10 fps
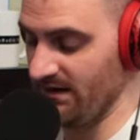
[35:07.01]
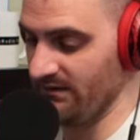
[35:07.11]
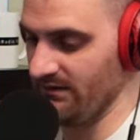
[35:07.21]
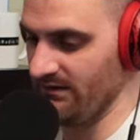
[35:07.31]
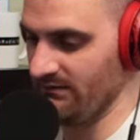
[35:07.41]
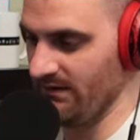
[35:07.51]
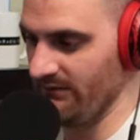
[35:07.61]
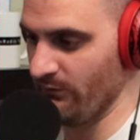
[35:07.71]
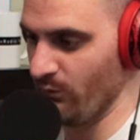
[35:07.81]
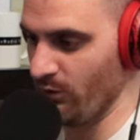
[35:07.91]
tend to
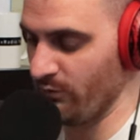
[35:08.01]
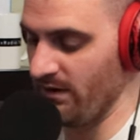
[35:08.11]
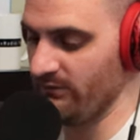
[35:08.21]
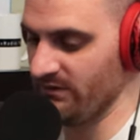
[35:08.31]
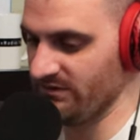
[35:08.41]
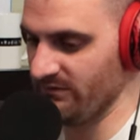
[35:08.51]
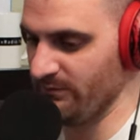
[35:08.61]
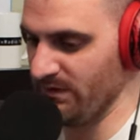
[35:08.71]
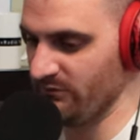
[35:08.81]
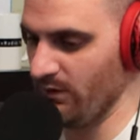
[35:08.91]
have more prevalence
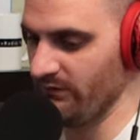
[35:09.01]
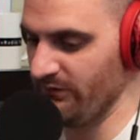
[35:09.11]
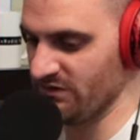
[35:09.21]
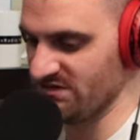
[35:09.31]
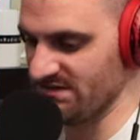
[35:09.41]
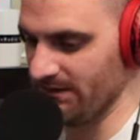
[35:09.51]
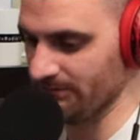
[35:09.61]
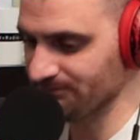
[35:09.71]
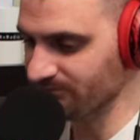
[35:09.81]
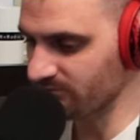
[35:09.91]
of B12 deficiency